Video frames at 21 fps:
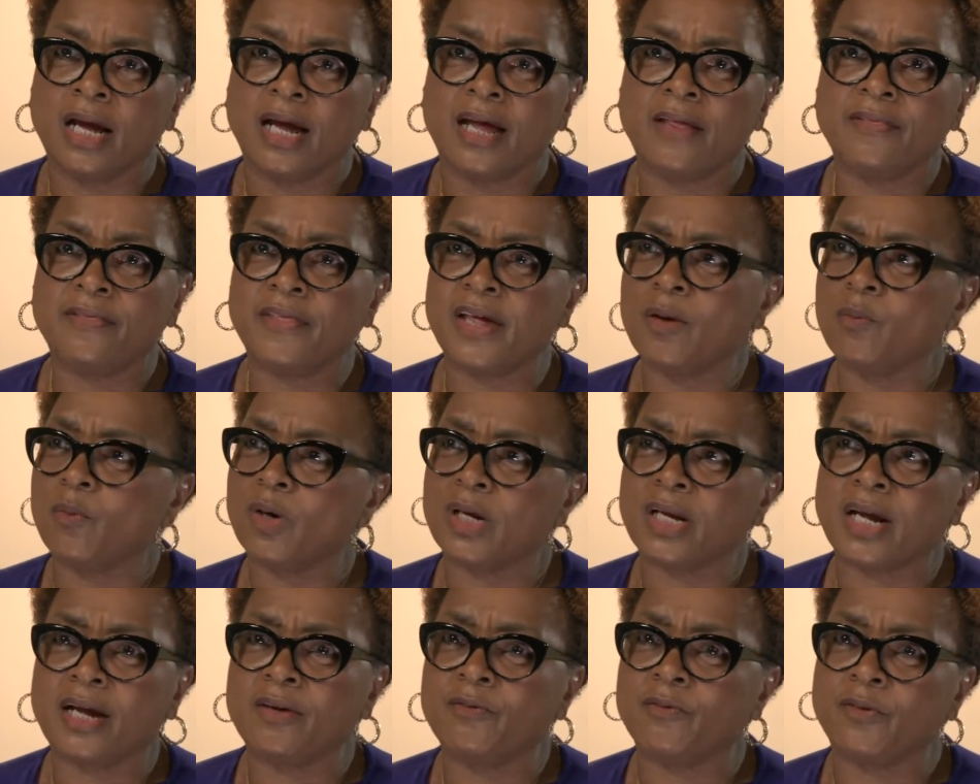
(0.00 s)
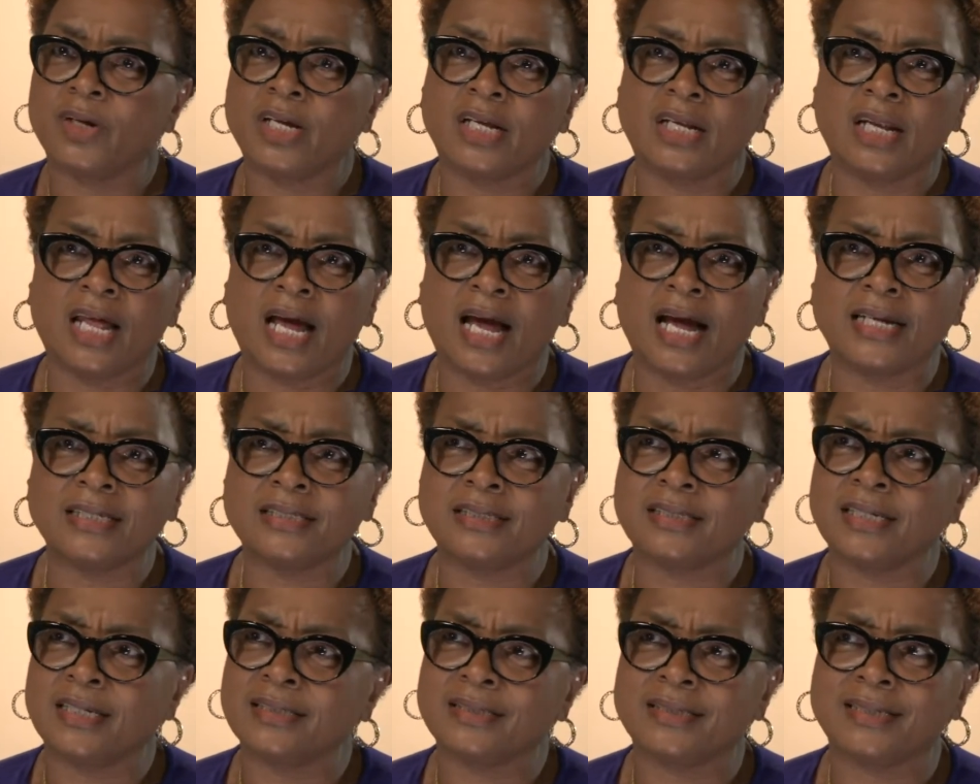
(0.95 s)
And then what I
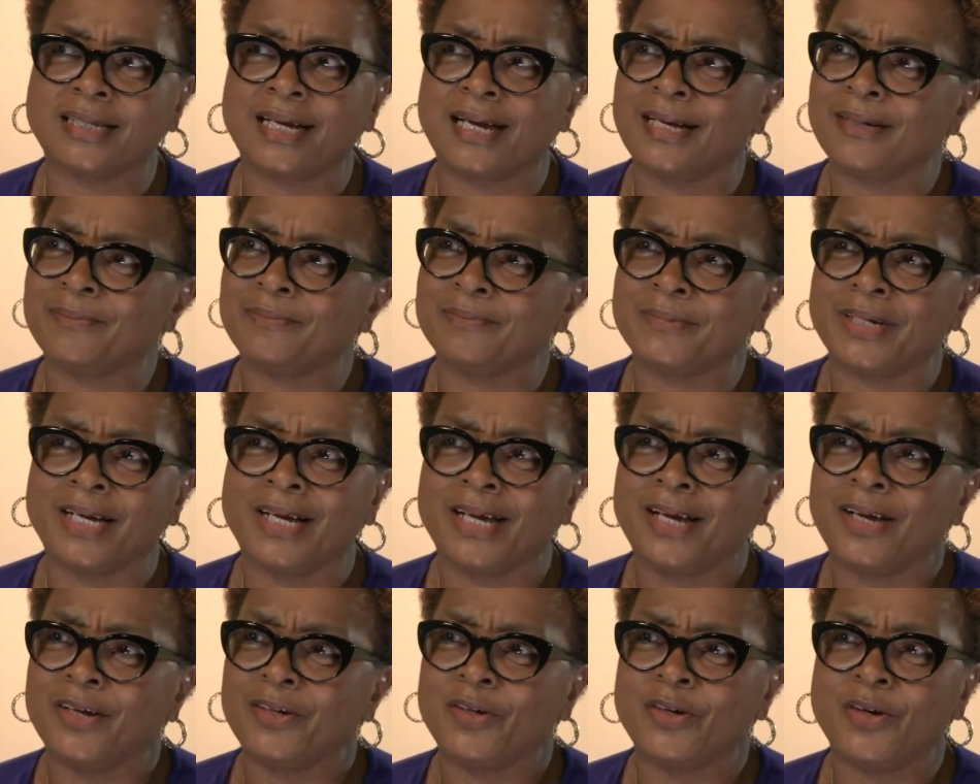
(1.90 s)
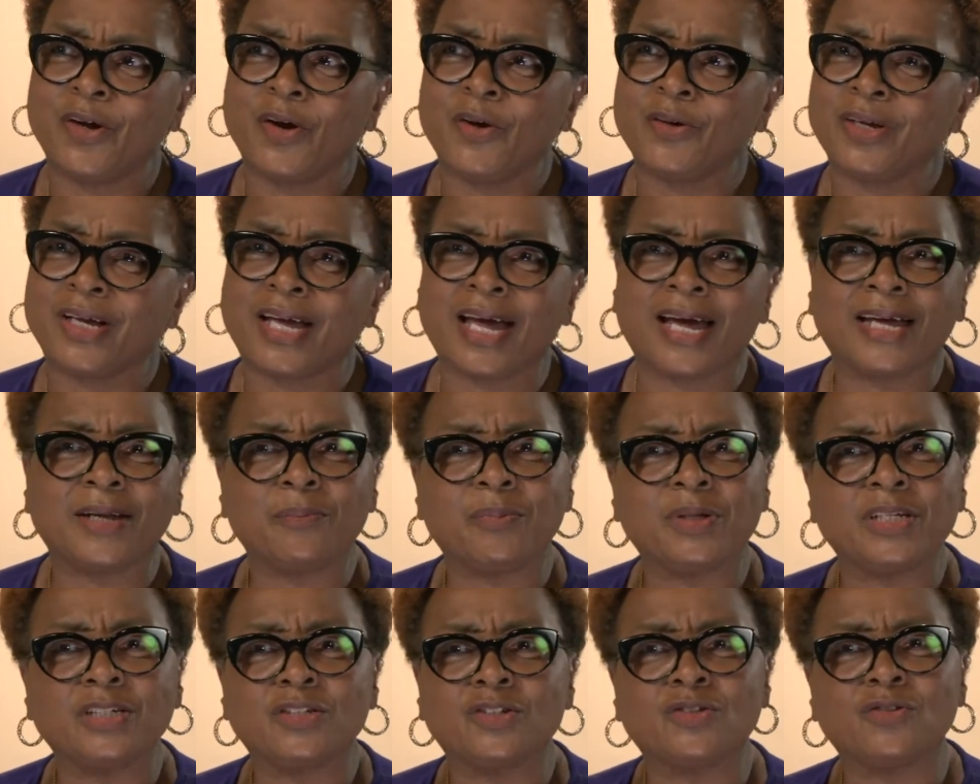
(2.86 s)
realized is that, you got to
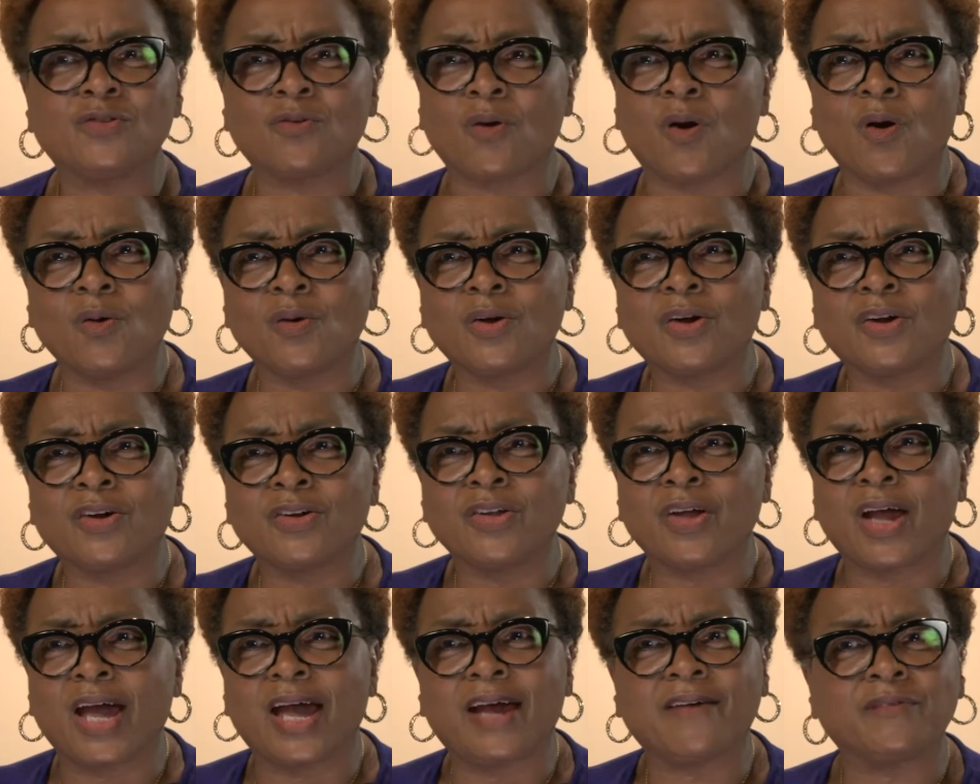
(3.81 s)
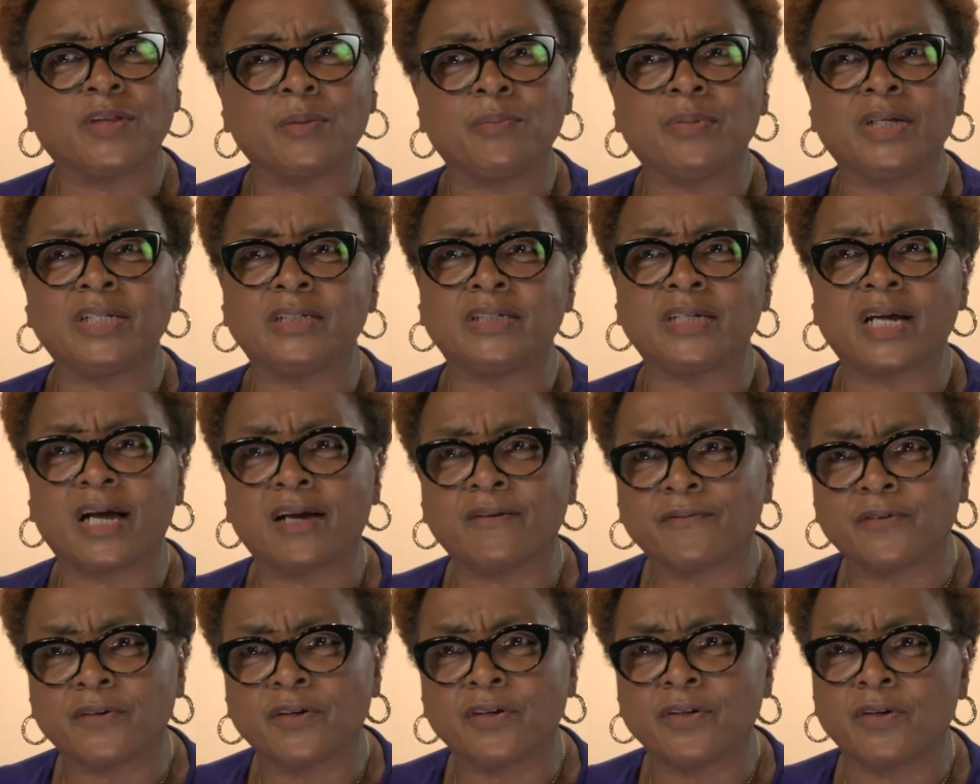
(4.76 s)
be stronger, you have to be
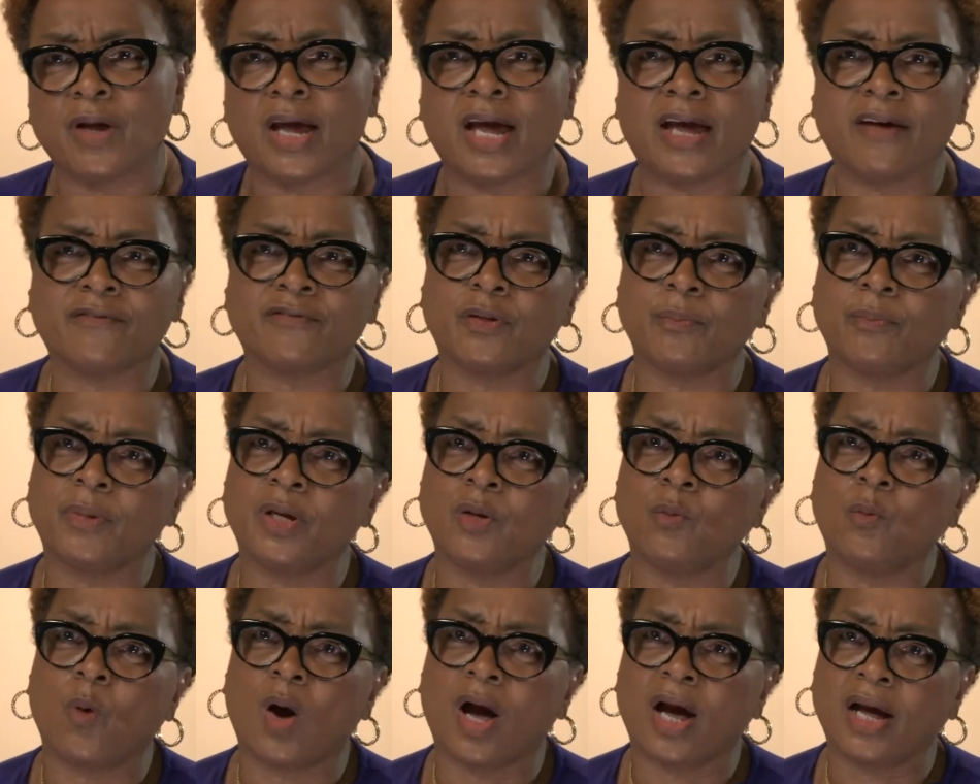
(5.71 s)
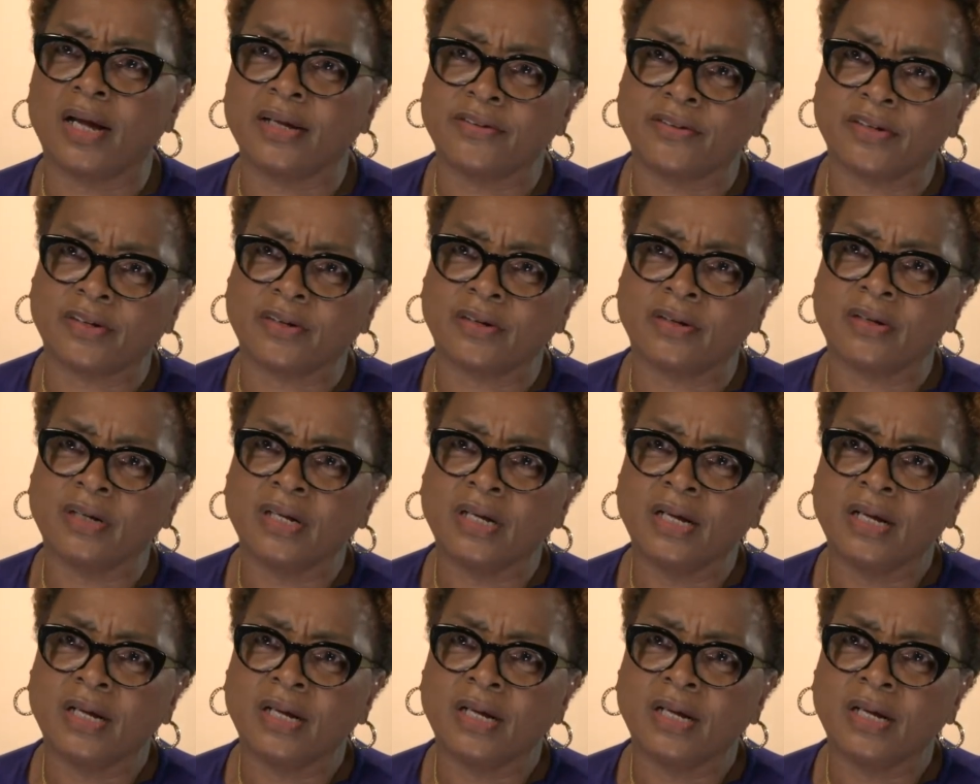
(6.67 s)
tougher, you have to be wiser.